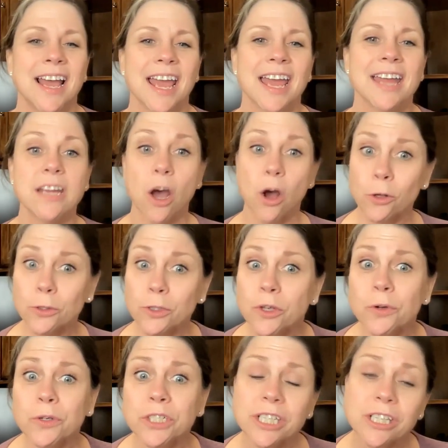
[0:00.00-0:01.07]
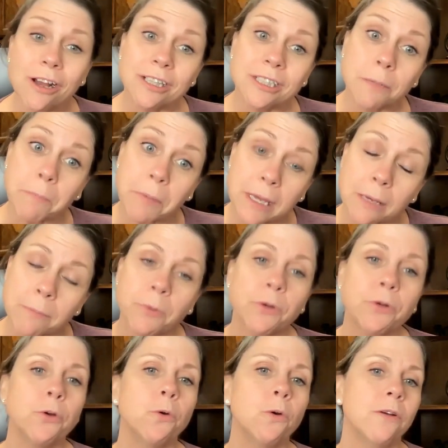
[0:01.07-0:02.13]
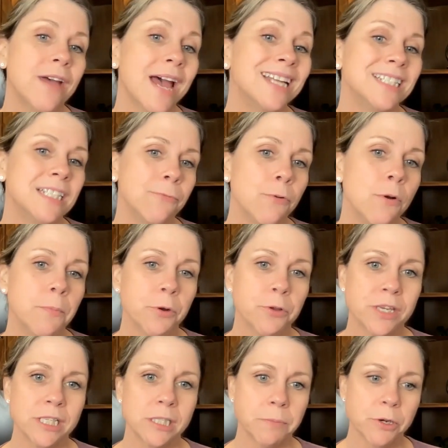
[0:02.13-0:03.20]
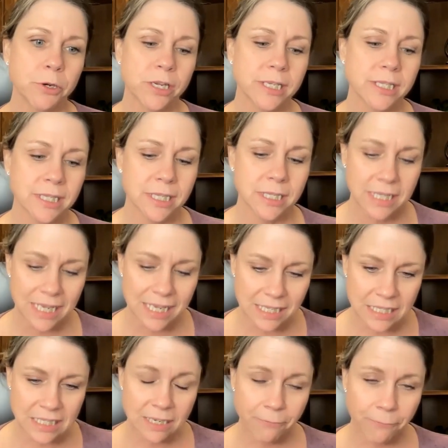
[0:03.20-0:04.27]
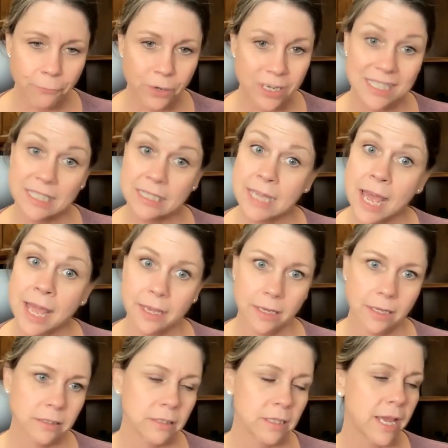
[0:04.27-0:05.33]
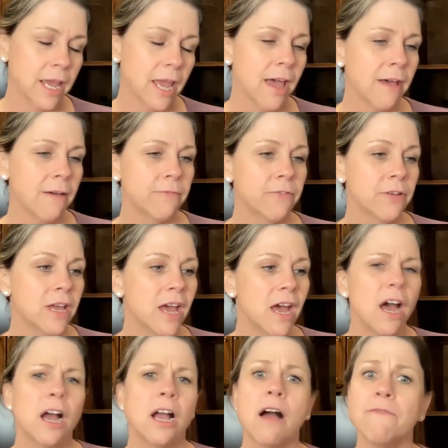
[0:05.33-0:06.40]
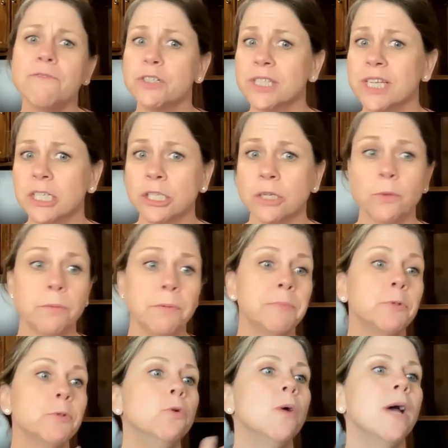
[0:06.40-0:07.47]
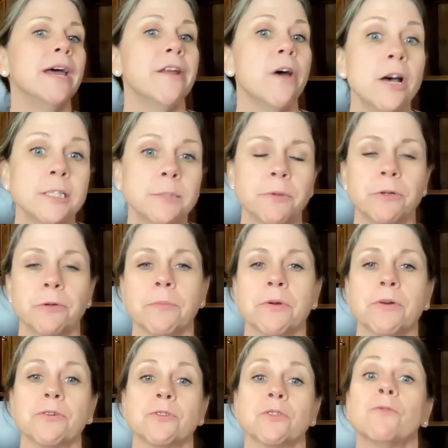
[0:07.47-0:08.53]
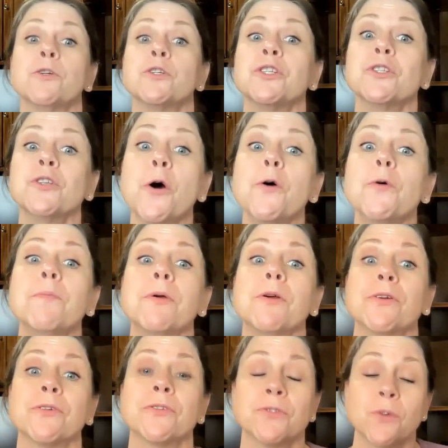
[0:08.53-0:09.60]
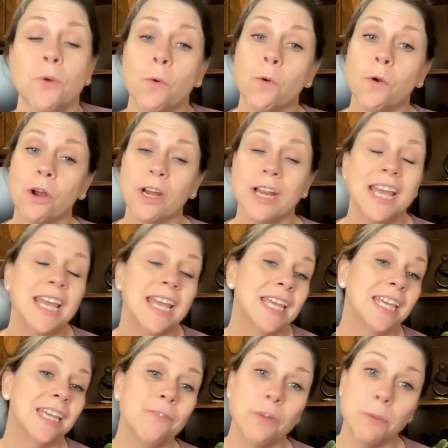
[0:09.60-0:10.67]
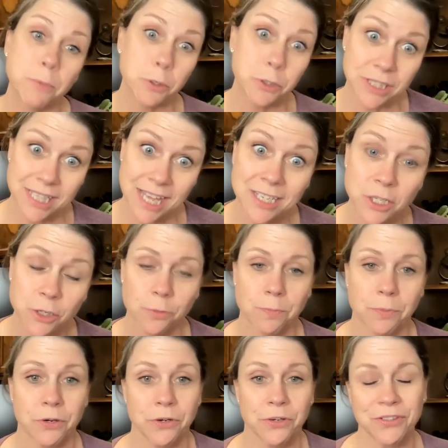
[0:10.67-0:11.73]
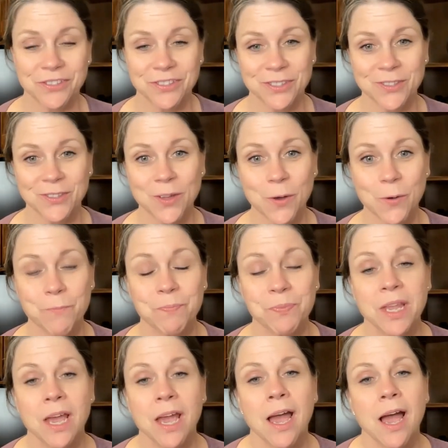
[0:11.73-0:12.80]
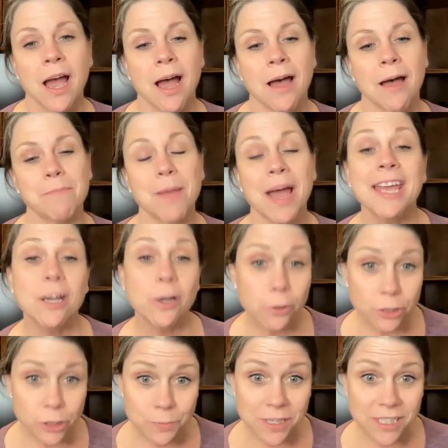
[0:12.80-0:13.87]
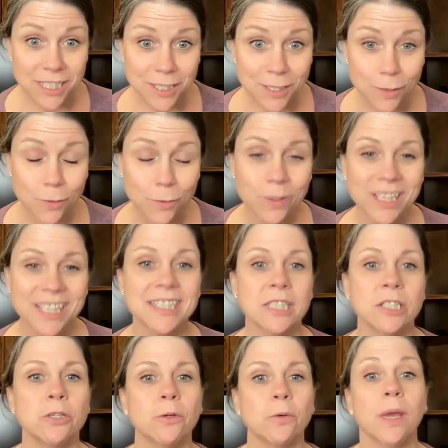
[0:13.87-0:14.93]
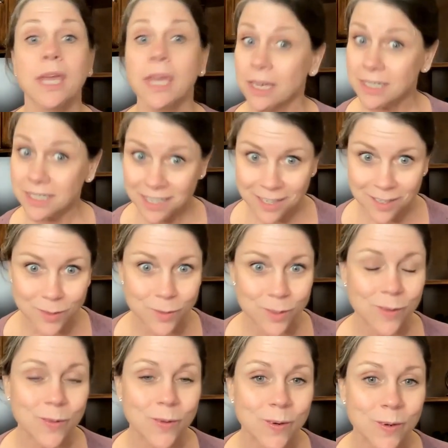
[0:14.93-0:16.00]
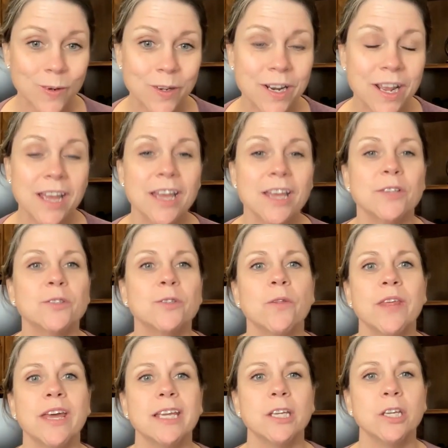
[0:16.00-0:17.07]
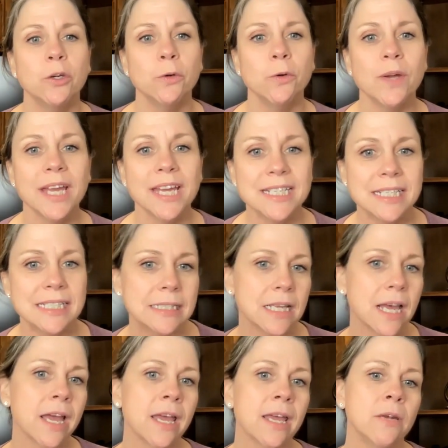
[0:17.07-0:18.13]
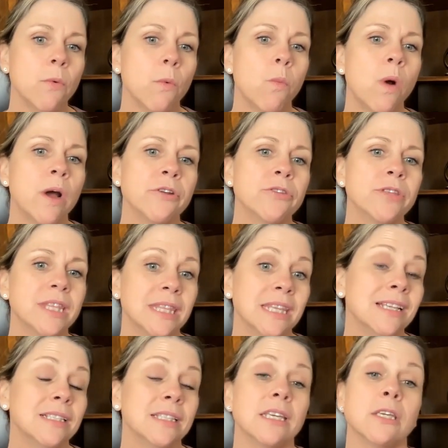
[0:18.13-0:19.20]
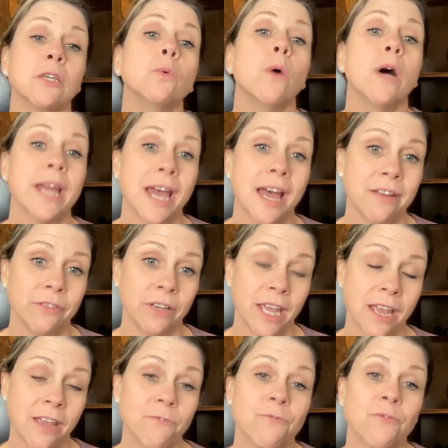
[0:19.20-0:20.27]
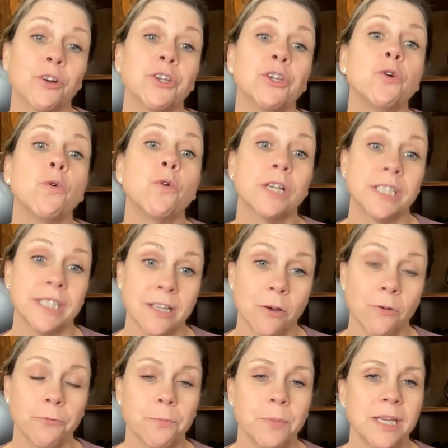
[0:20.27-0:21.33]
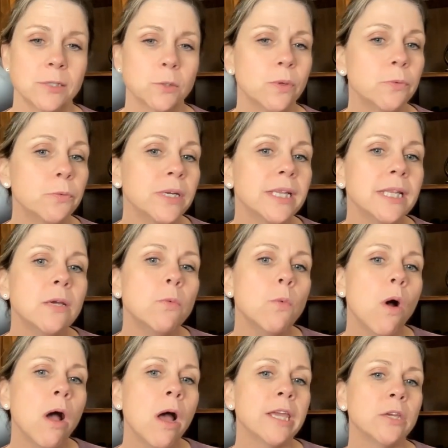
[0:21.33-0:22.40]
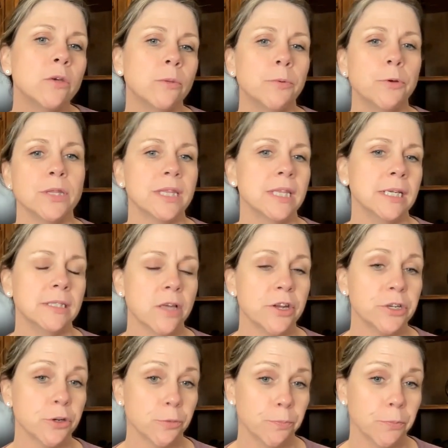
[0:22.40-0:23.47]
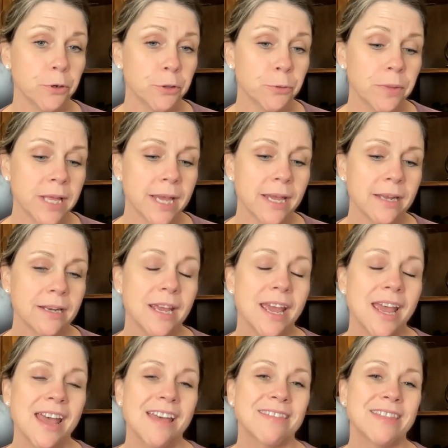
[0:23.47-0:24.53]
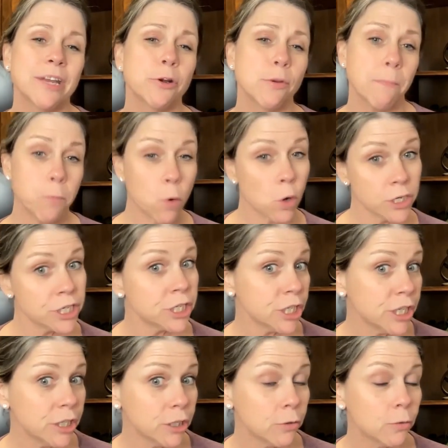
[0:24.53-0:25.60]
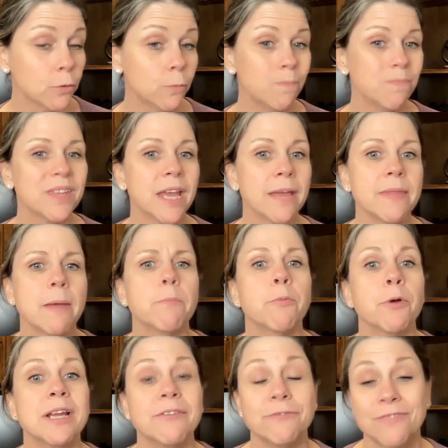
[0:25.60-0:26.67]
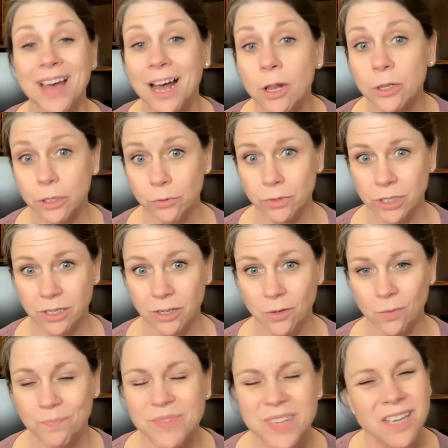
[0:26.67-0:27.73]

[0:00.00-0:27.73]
And also to talk to people who have had different birth experiences in different settings, like have a conversation with people who had hospital births versus home births or even birth center births. So my encouragement to you is to continue to learn so that you can decide what are the things that you want to advocate for yourself, because we really want you to put things on your birth plan that are important to you and that bring value to you.